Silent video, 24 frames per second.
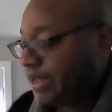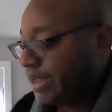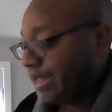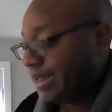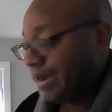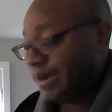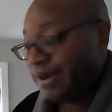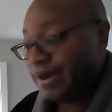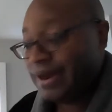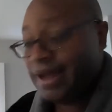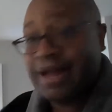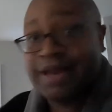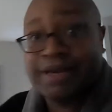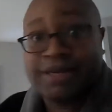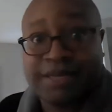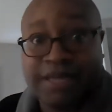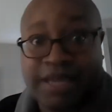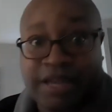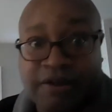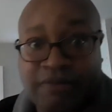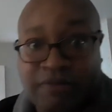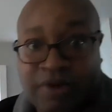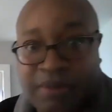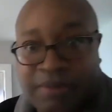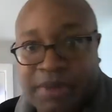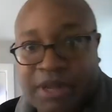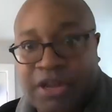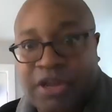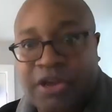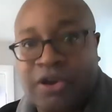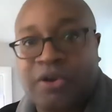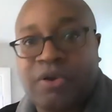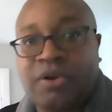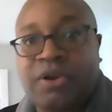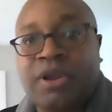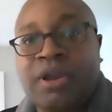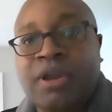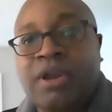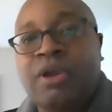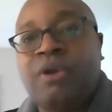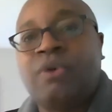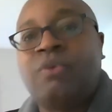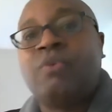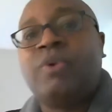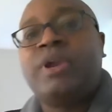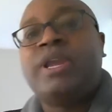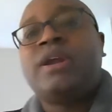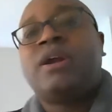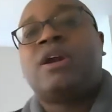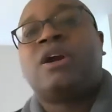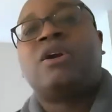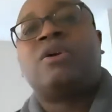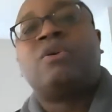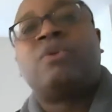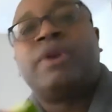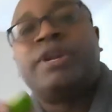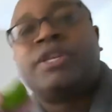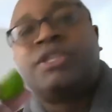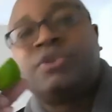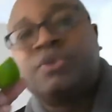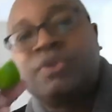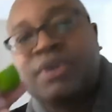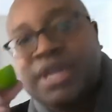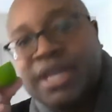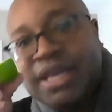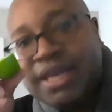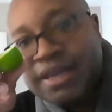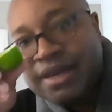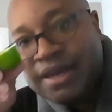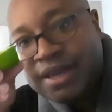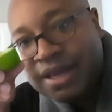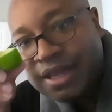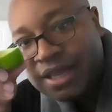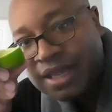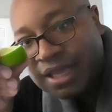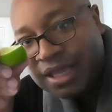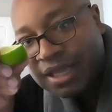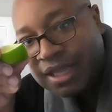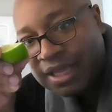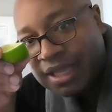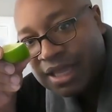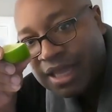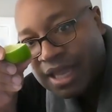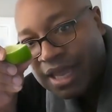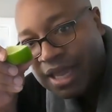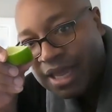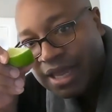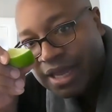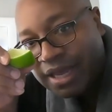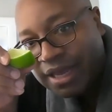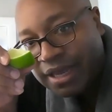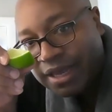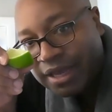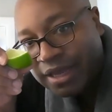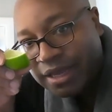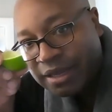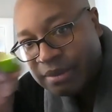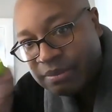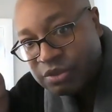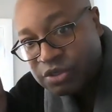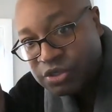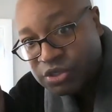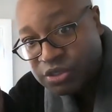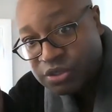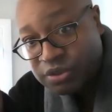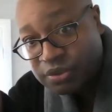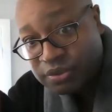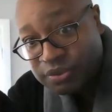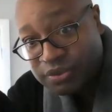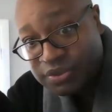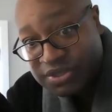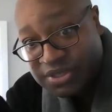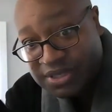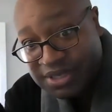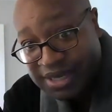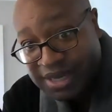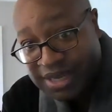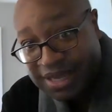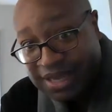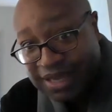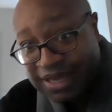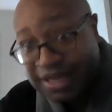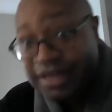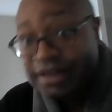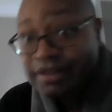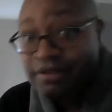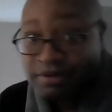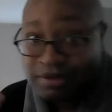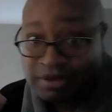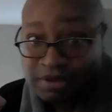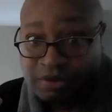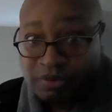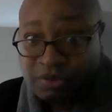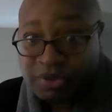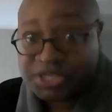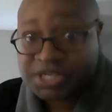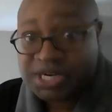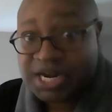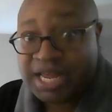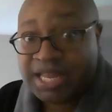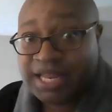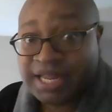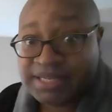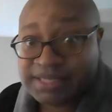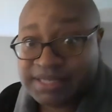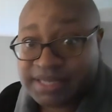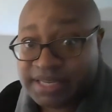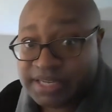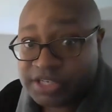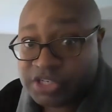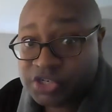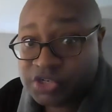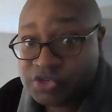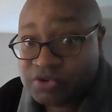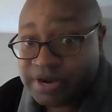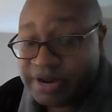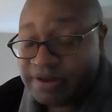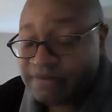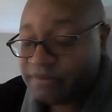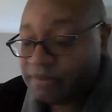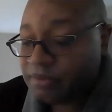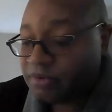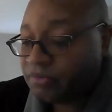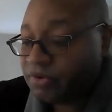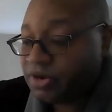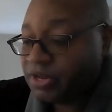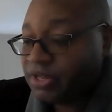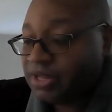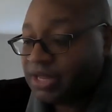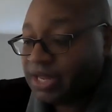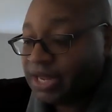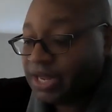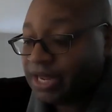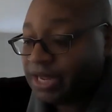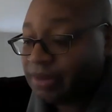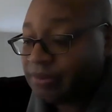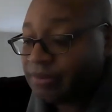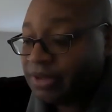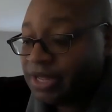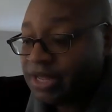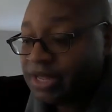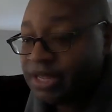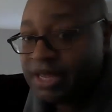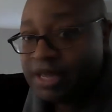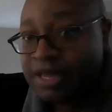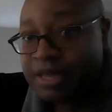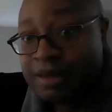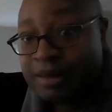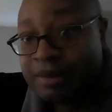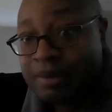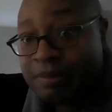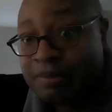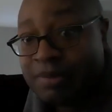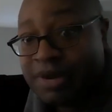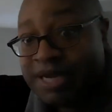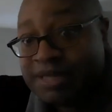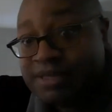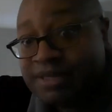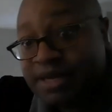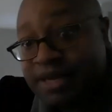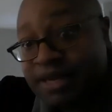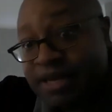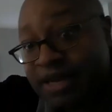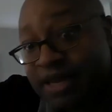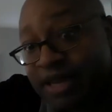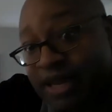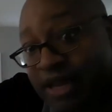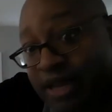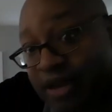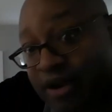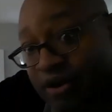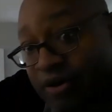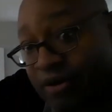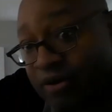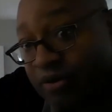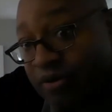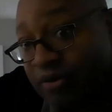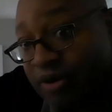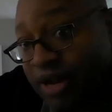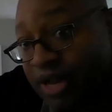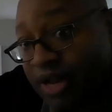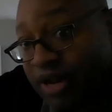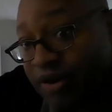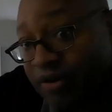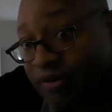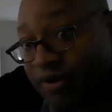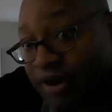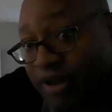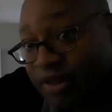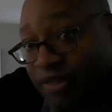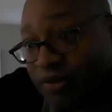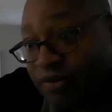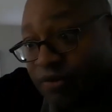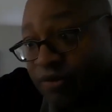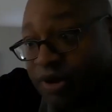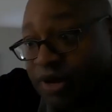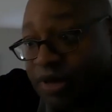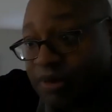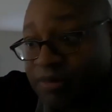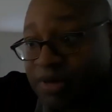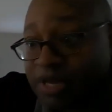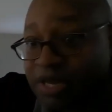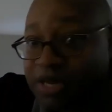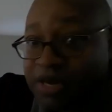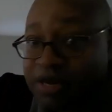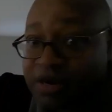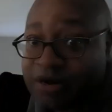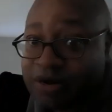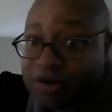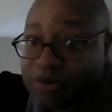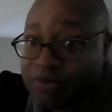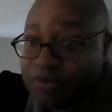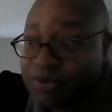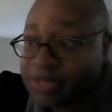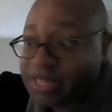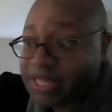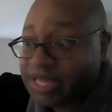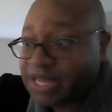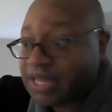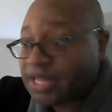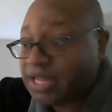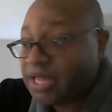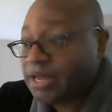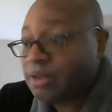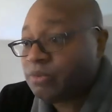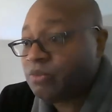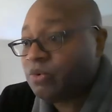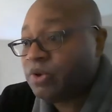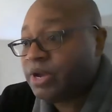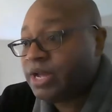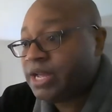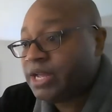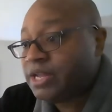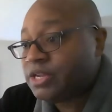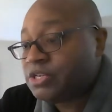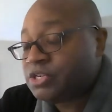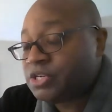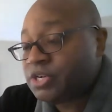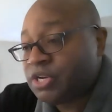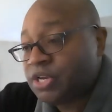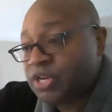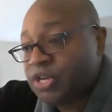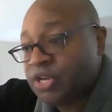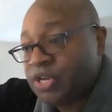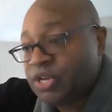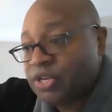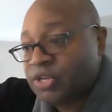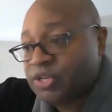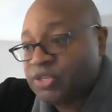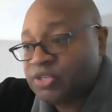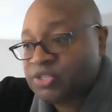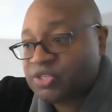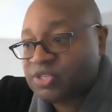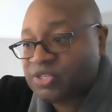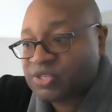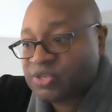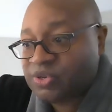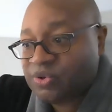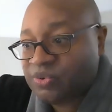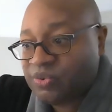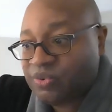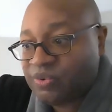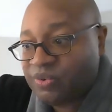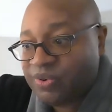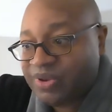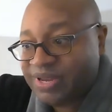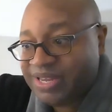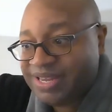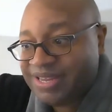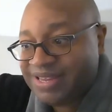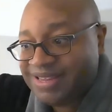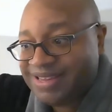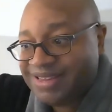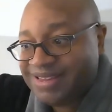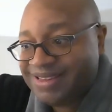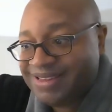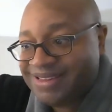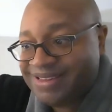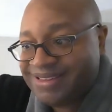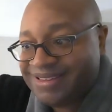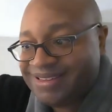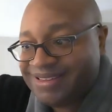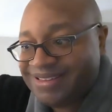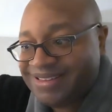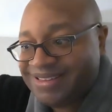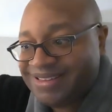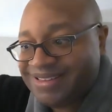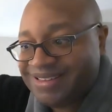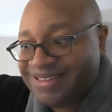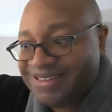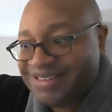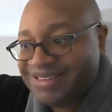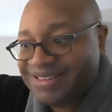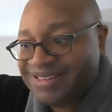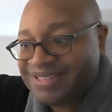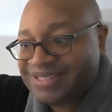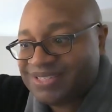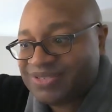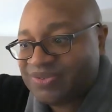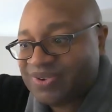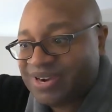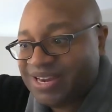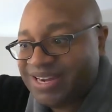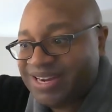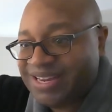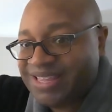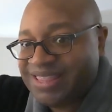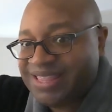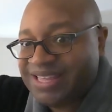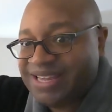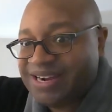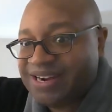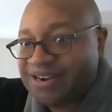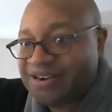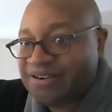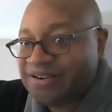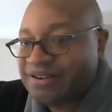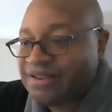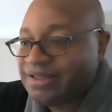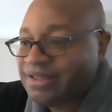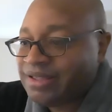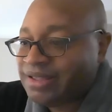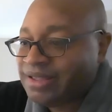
and not a rum and coke, we are going to need lime juice, which I like to get straight from a real lime. My technique, right around the rim here with that lime wedge, squeeze right in there,